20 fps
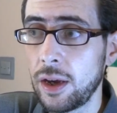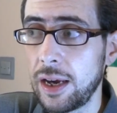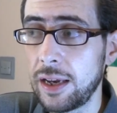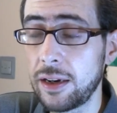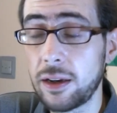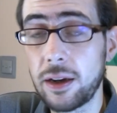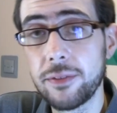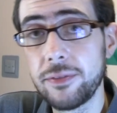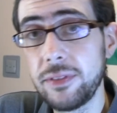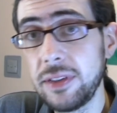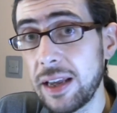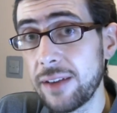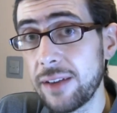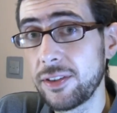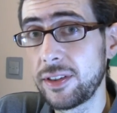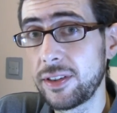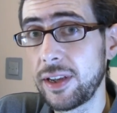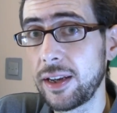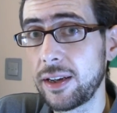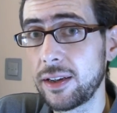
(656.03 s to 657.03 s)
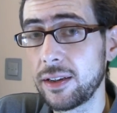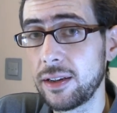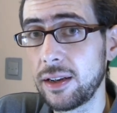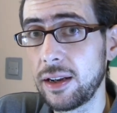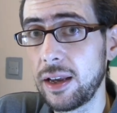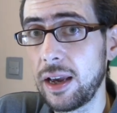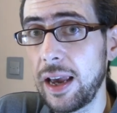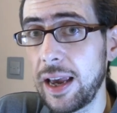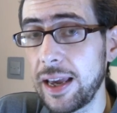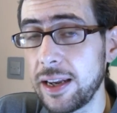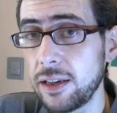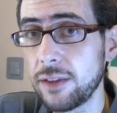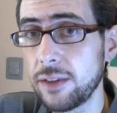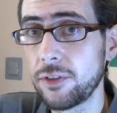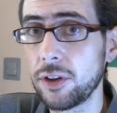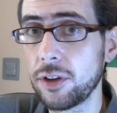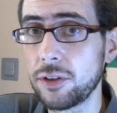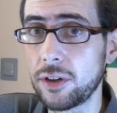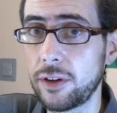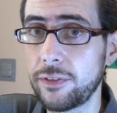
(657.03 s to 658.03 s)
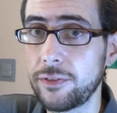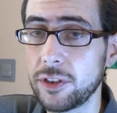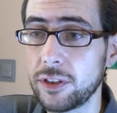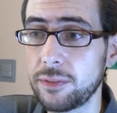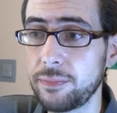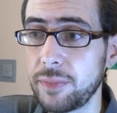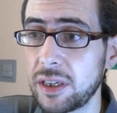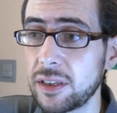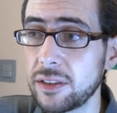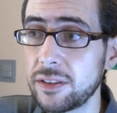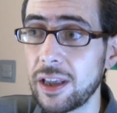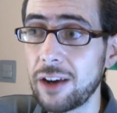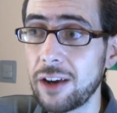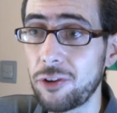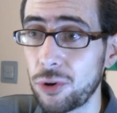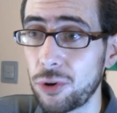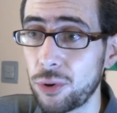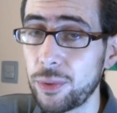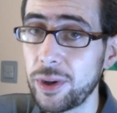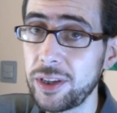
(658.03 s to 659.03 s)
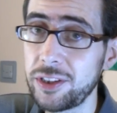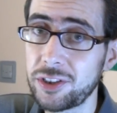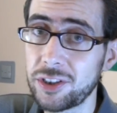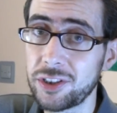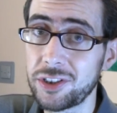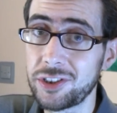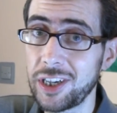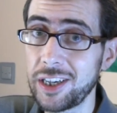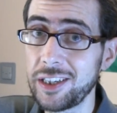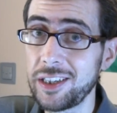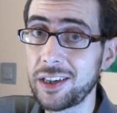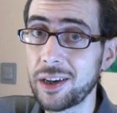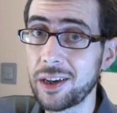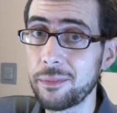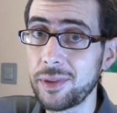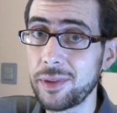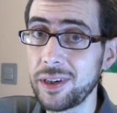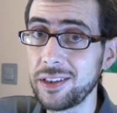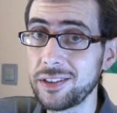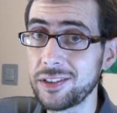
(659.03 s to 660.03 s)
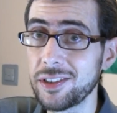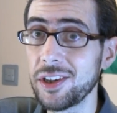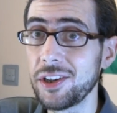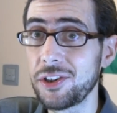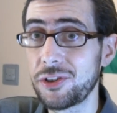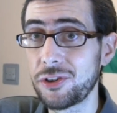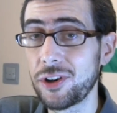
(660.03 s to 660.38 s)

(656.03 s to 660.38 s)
and I've never taken any of those offers because they're always shady companies that are